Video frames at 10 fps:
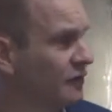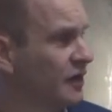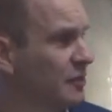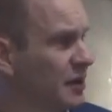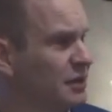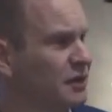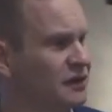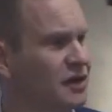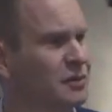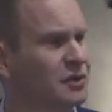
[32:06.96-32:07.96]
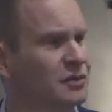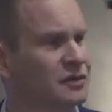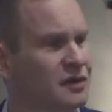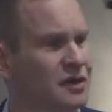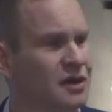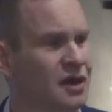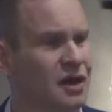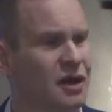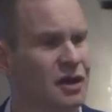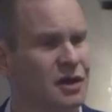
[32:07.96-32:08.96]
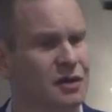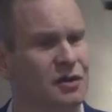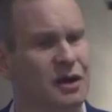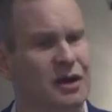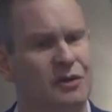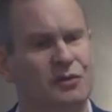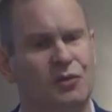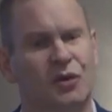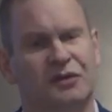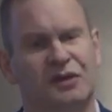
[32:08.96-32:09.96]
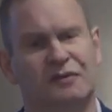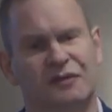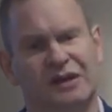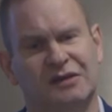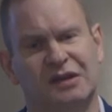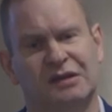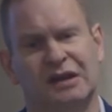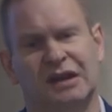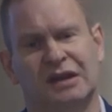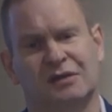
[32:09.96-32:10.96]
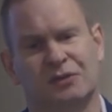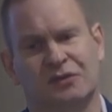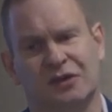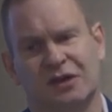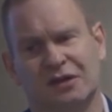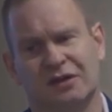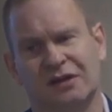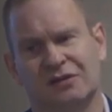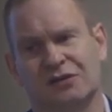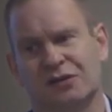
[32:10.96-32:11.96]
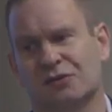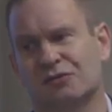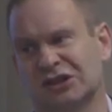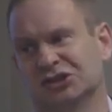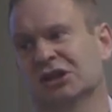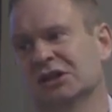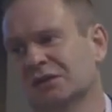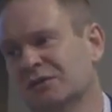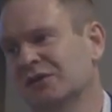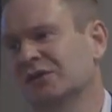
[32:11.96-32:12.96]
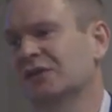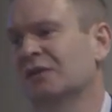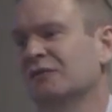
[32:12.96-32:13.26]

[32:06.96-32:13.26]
of their payment terminals was infected and was sending data to Russia, which is